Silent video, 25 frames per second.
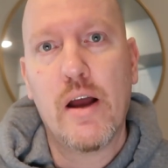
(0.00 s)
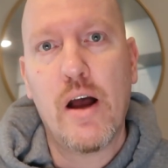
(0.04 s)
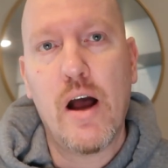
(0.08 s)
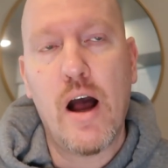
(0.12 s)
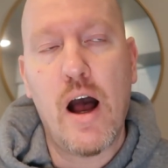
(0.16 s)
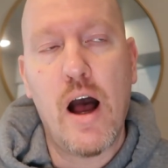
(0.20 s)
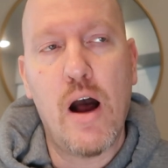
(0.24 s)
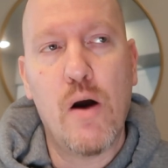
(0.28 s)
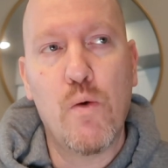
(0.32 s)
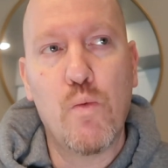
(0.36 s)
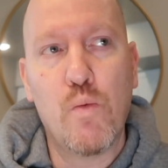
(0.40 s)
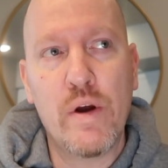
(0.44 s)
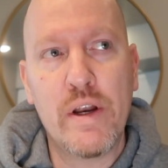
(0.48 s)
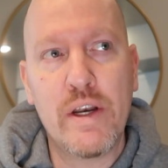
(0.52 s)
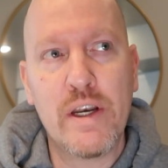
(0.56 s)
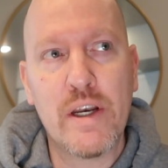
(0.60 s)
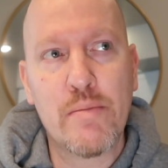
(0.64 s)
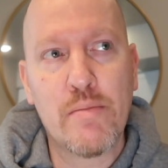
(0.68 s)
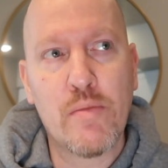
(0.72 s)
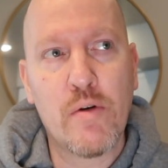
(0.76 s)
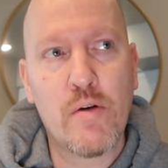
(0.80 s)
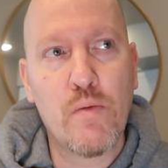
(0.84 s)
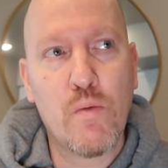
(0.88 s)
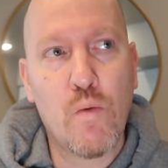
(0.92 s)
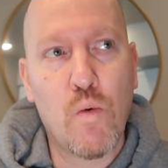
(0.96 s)
uh,
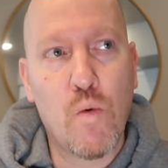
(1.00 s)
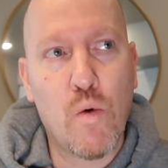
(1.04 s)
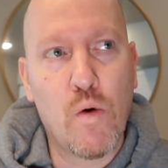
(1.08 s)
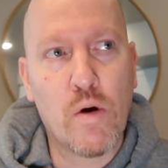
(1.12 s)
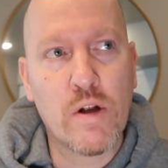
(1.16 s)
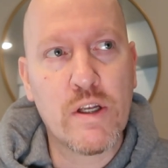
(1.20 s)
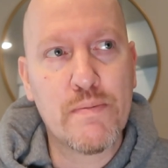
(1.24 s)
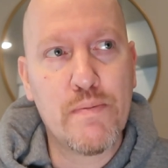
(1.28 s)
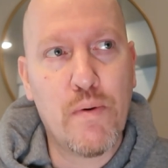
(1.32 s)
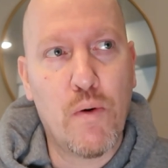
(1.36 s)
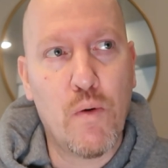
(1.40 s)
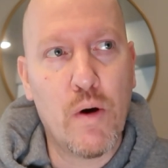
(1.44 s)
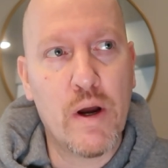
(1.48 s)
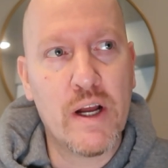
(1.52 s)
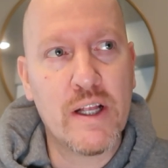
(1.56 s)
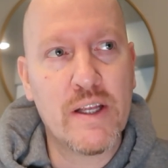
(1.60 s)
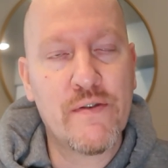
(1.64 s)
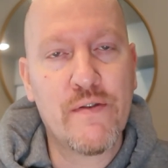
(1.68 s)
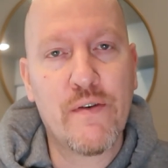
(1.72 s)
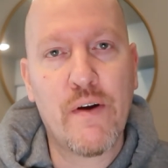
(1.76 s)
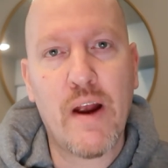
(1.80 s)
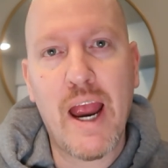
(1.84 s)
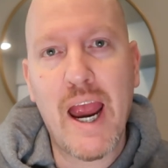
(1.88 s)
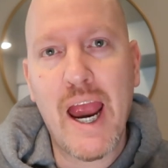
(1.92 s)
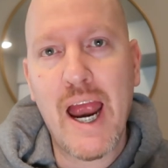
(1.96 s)
Wyndham rewards points
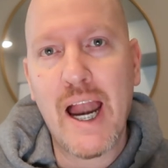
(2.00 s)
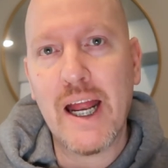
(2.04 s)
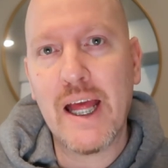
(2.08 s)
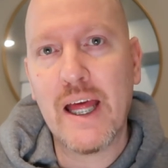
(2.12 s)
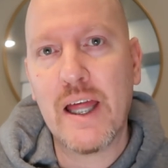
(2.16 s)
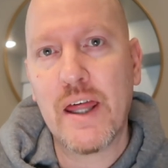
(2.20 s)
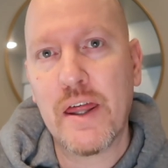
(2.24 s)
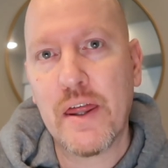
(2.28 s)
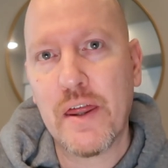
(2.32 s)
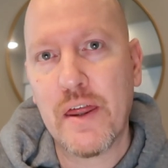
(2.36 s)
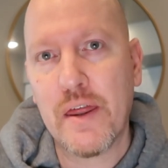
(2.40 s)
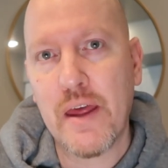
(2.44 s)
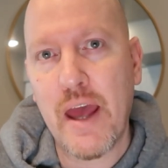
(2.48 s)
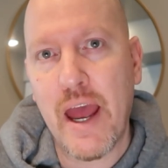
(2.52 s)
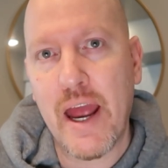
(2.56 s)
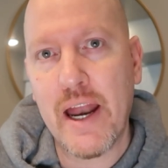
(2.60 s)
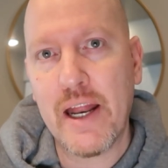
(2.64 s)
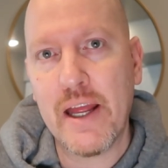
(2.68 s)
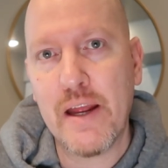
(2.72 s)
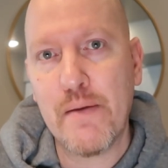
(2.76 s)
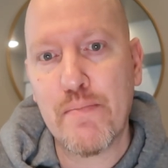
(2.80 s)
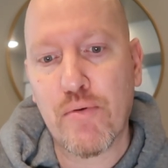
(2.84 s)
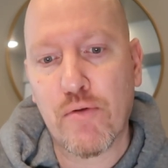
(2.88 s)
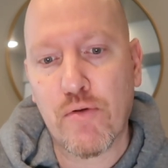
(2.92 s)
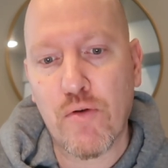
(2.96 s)
for any
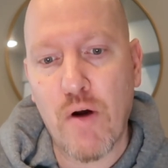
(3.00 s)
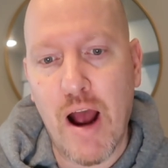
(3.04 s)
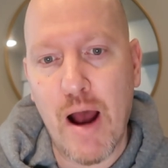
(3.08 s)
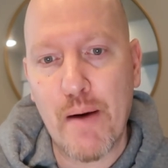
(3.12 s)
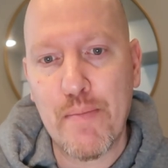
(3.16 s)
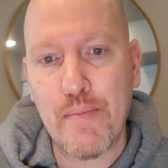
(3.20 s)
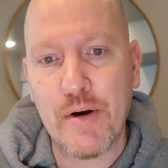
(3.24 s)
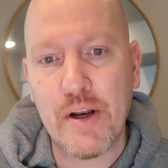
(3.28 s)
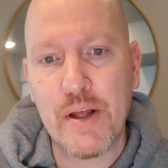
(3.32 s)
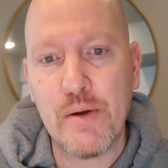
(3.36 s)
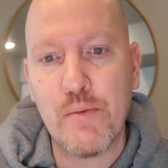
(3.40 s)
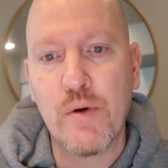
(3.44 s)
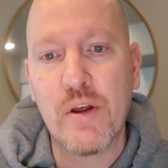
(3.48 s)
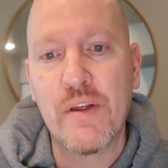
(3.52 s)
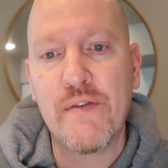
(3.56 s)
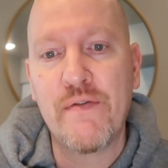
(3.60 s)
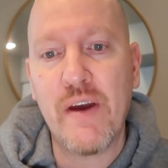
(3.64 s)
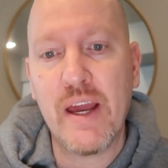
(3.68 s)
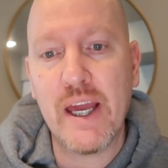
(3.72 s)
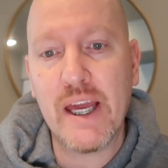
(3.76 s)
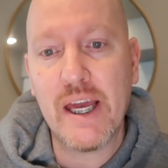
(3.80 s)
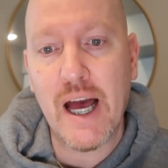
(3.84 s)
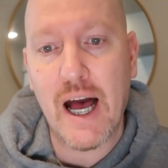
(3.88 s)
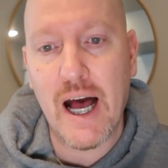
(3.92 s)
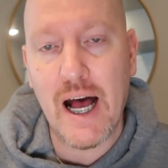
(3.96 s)
any property with
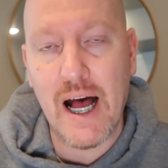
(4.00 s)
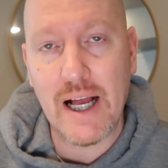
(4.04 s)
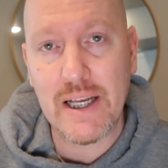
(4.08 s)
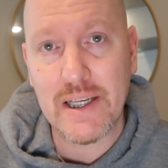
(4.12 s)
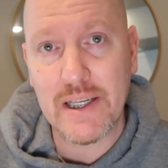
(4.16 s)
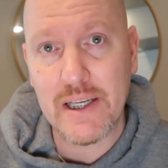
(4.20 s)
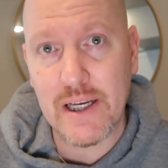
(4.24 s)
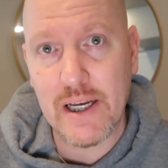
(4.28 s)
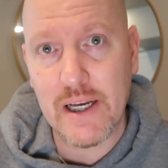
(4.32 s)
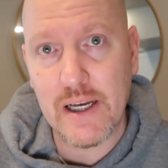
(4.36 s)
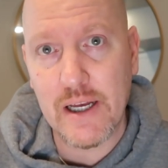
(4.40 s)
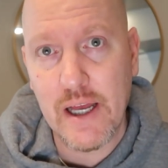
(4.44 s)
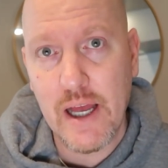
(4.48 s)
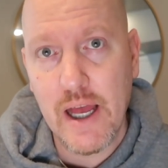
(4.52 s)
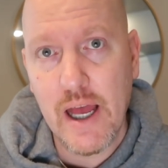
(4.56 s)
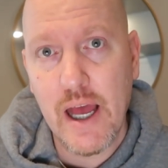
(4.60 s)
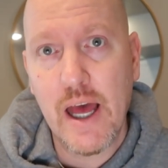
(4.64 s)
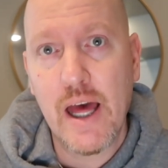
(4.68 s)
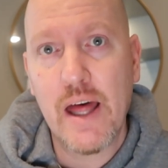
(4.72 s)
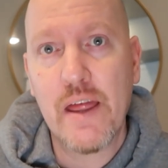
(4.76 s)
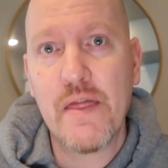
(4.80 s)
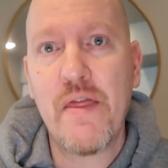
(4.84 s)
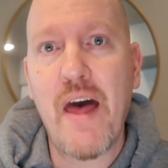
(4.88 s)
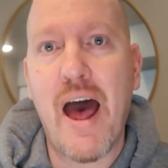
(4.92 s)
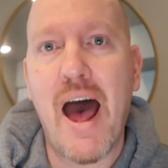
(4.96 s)
Vacasa
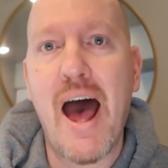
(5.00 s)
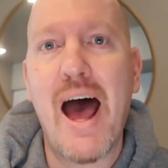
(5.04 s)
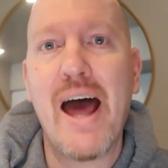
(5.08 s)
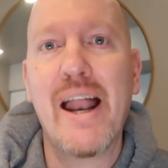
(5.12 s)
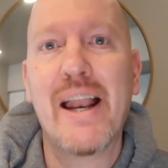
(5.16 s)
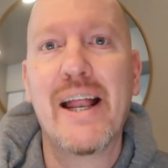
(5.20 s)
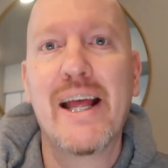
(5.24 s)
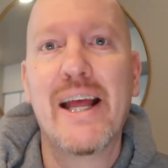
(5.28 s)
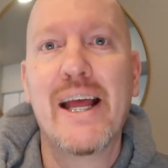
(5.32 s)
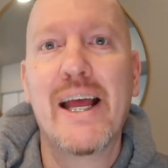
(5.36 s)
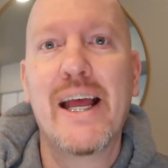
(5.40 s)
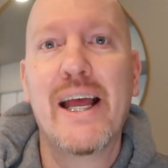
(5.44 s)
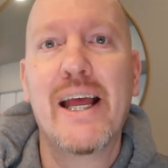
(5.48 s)
that